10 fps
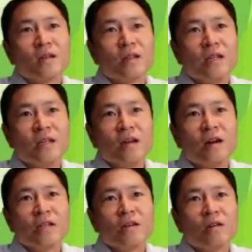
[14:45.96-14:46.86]
The
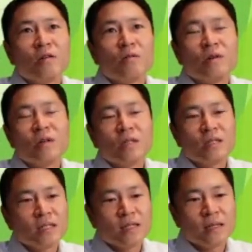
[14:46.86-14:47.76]
audio
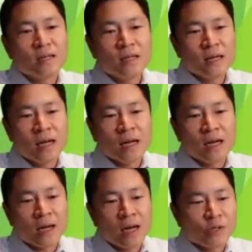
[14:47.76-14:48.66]

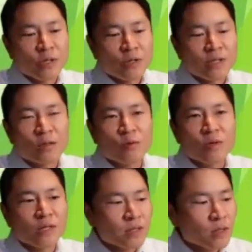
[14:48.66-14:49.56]
I was using
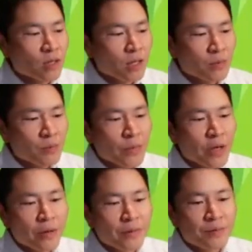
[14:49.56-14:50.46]
was
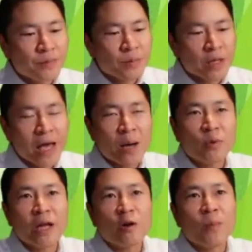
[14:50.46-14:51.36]
the
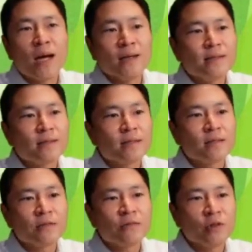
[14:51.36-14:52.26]
Apple AirPods
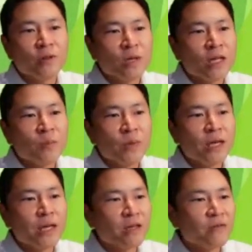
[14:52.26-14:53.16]
at the
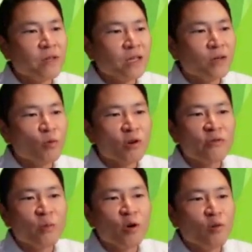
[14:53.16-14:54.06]
beginning of the work
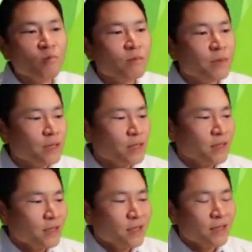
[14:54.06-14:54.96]
from home
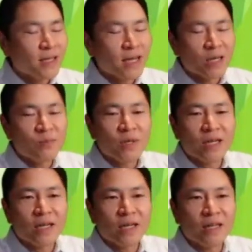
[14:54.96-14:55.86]
time,
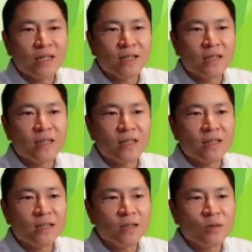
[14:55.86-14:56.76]
and
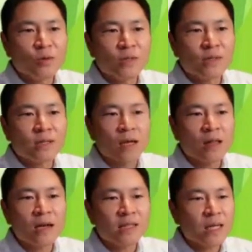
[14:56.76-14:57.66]
it was a
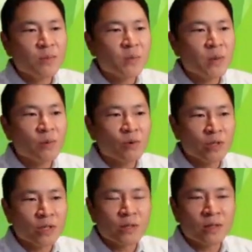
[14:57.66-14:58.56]
lot of times people
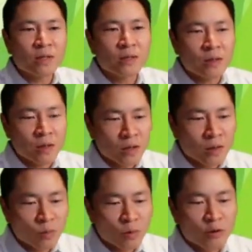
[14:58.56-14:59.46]
were just
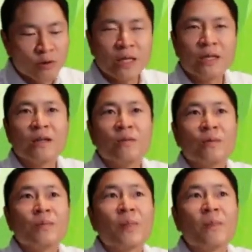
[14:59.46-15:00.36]
wondering,
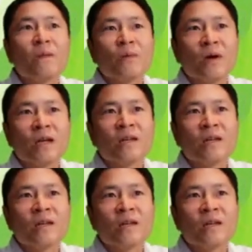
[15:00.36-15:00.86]
I